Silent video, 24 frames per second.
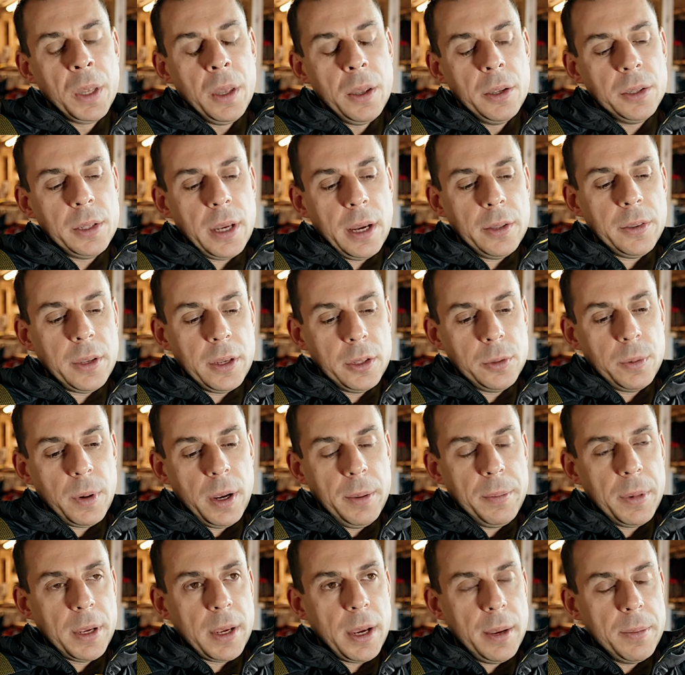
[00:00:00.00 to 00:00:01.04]
South Downs Way
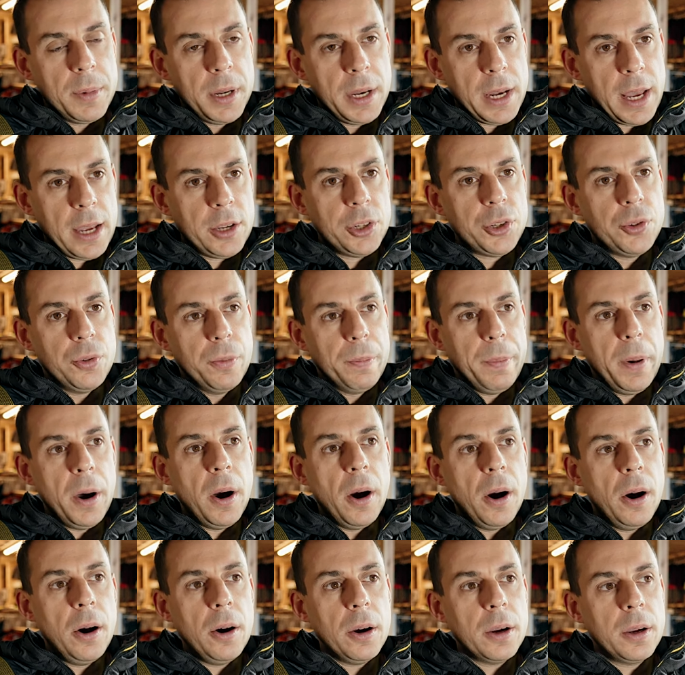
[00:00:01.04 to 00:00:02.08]
became a national
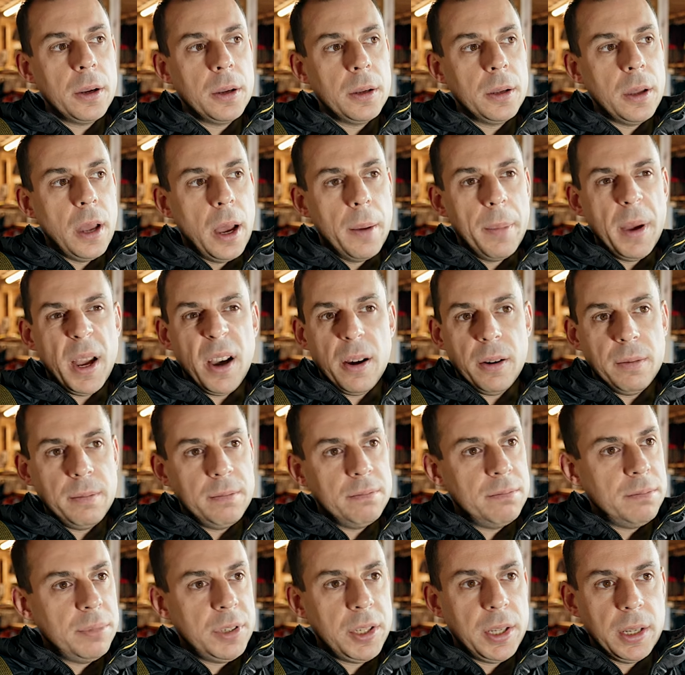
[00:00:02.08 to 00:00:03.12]
park about
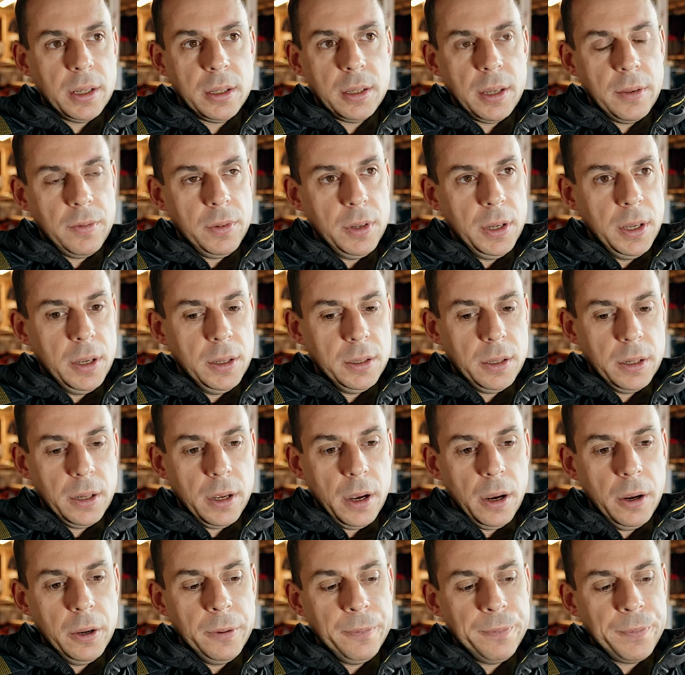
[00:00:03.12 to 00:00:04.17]
6-7 years
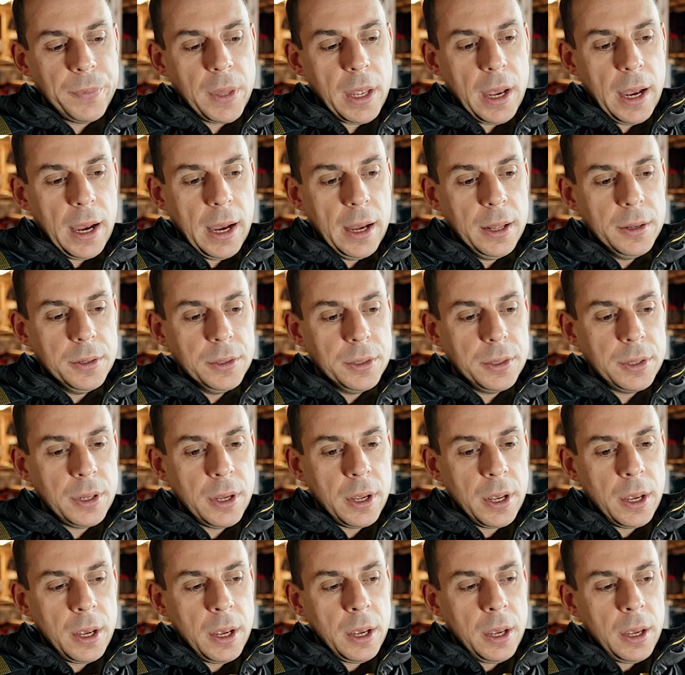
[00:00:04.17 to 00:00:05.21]
ago, and
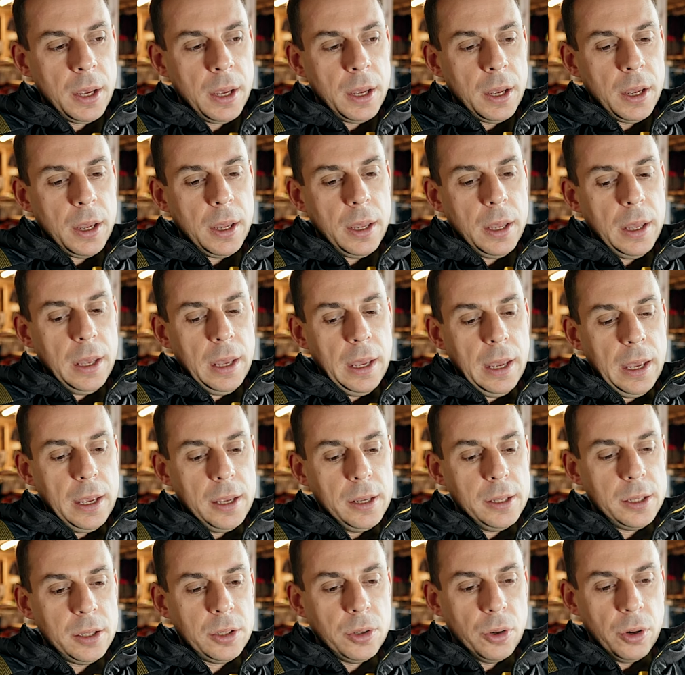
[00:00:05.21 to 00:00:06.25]

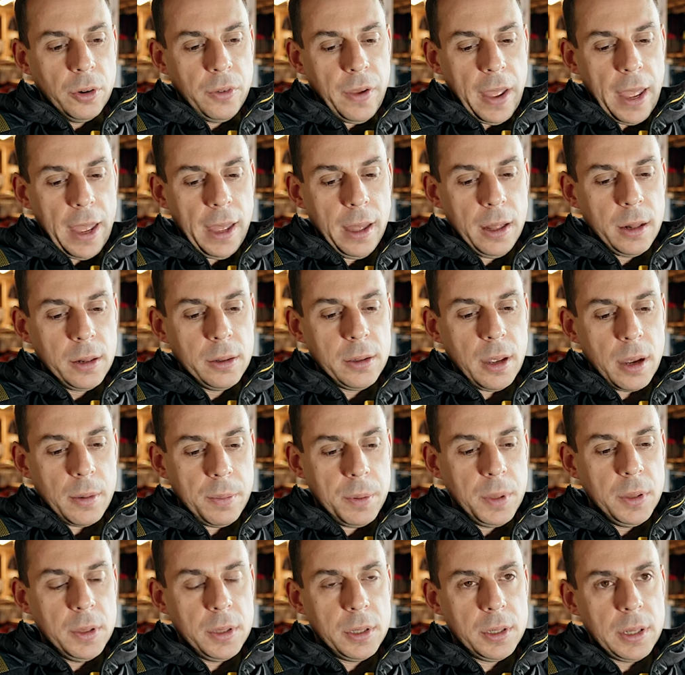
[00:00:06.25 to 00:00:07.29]
is sort of held
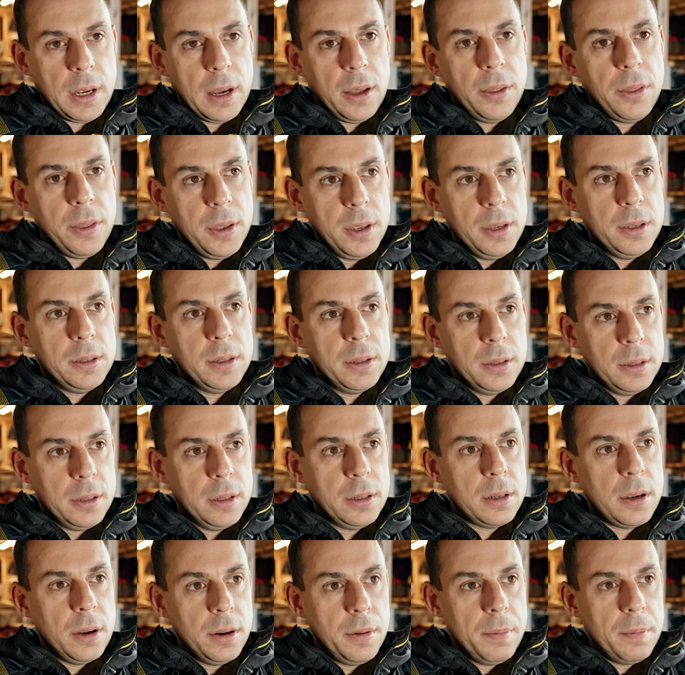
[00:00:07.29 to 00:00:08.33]
up in the southeast as
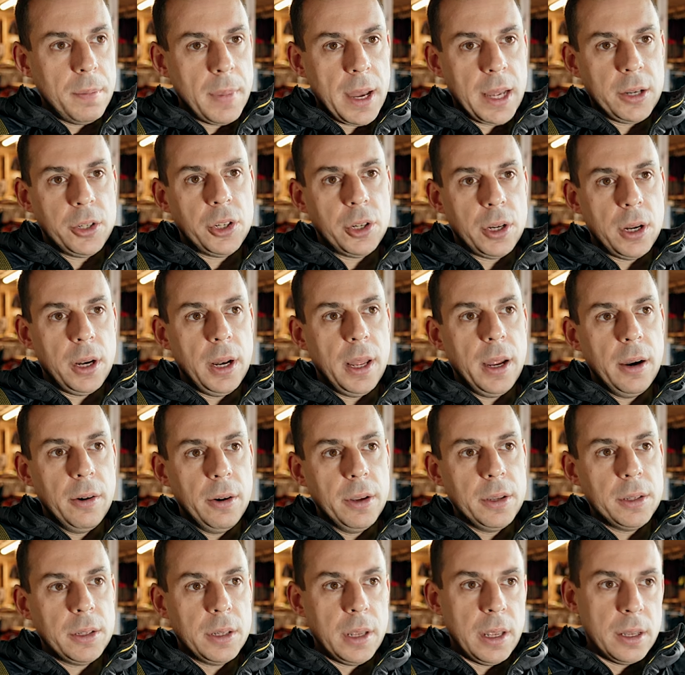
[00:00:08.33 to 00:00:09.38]
this kind of magical
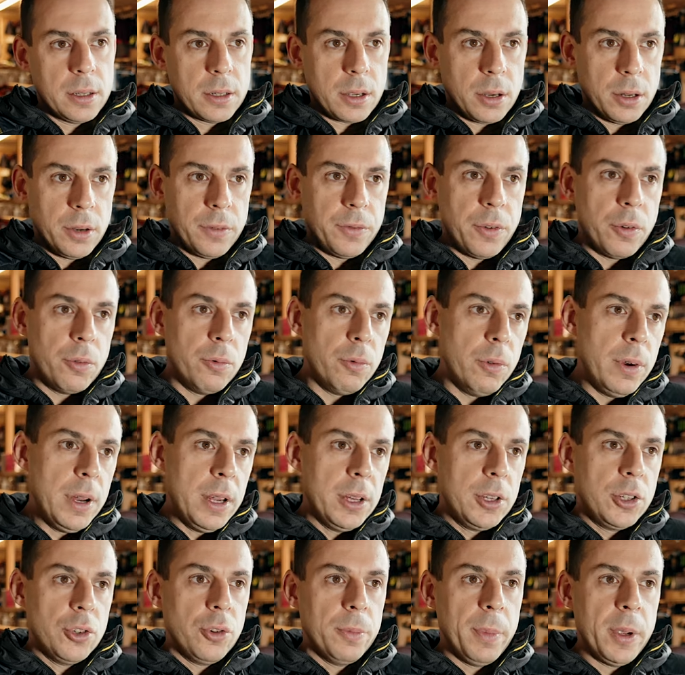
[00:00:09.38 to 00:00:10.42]
area. It's kind of a
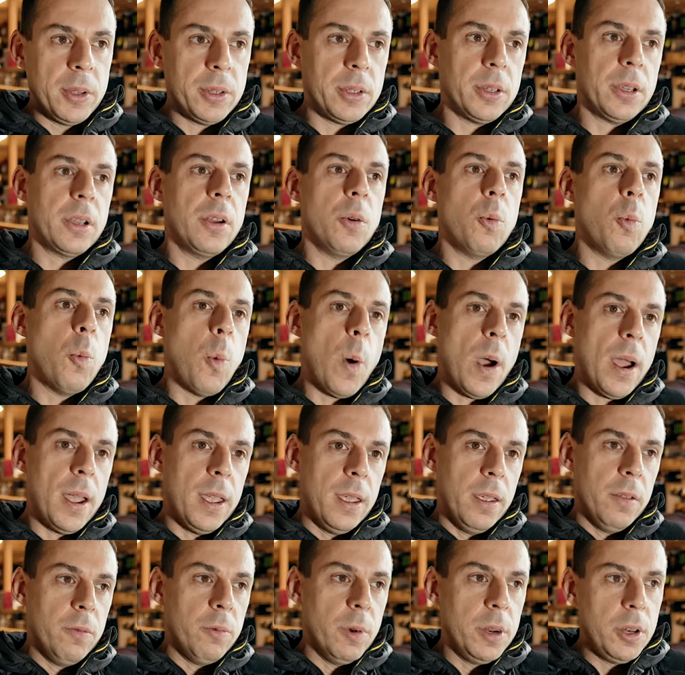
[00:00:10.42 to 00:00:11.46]
ridge, almost like a
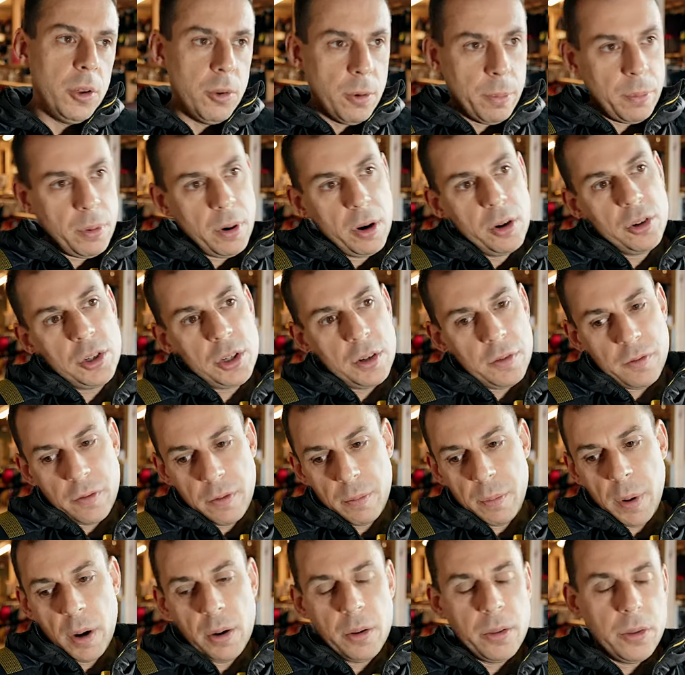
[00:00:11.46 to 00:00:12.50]
wave. When you approach it
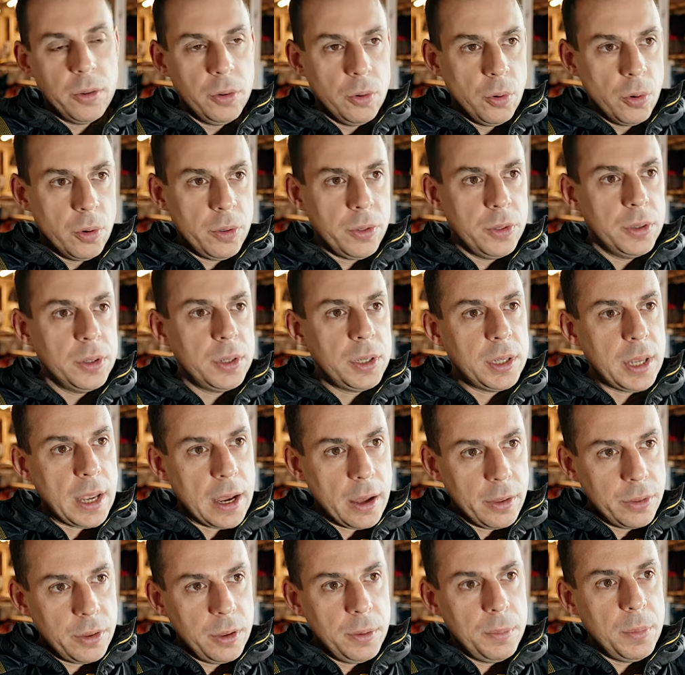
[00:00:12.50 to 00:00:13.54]
from both the north and the
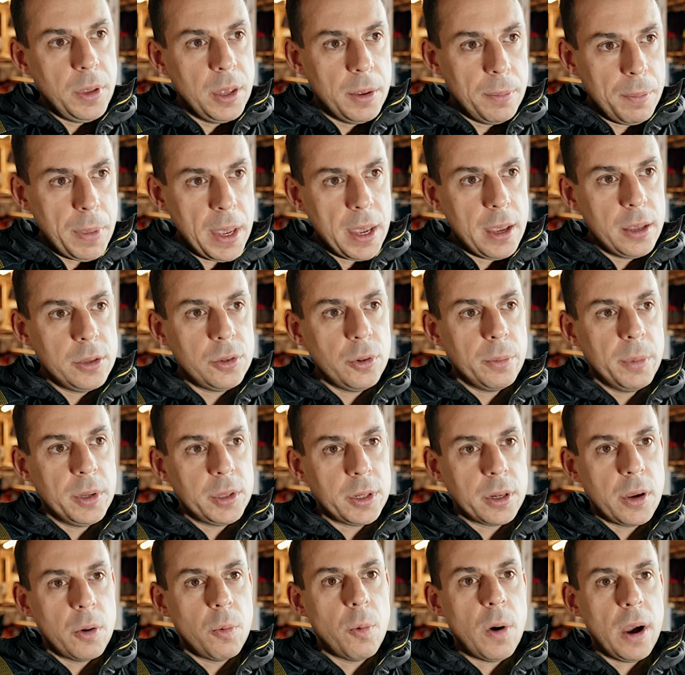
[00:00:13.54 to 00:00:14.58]
south, it appears almost
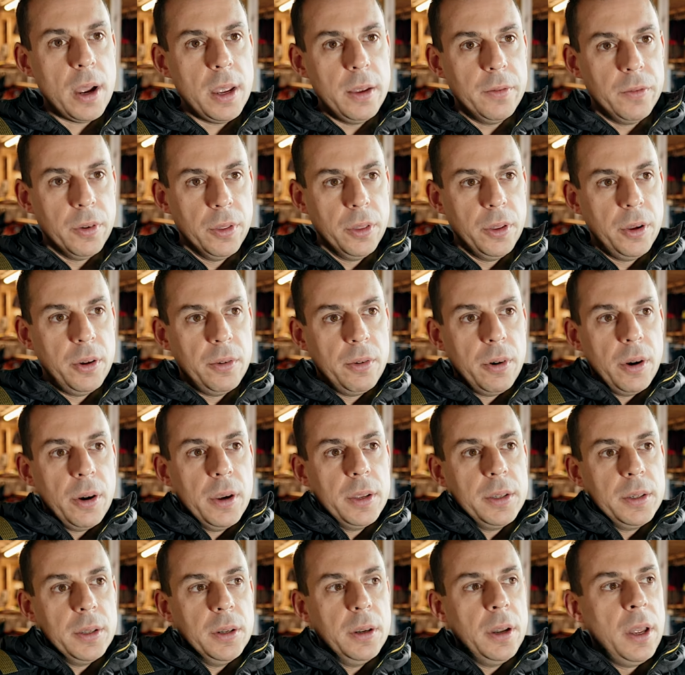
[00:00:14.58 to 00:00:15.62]
like a wave on the
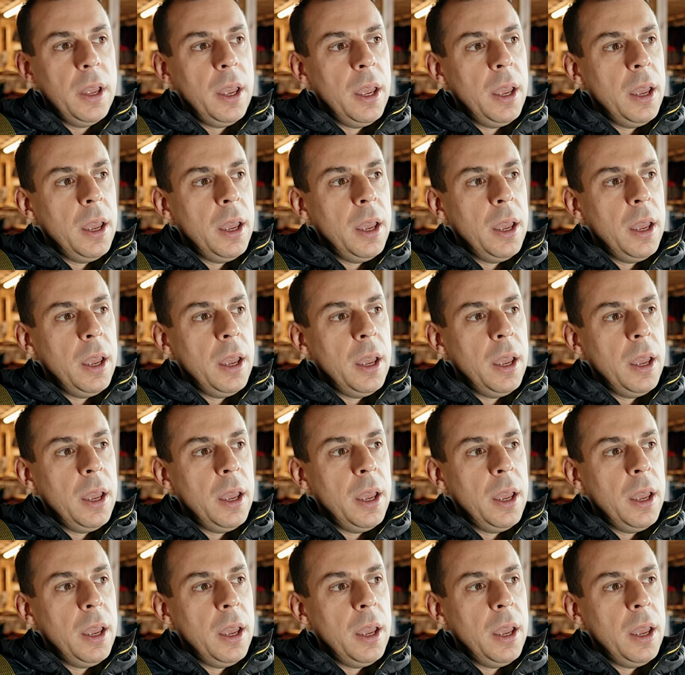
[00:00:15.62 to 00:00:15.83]
horizon.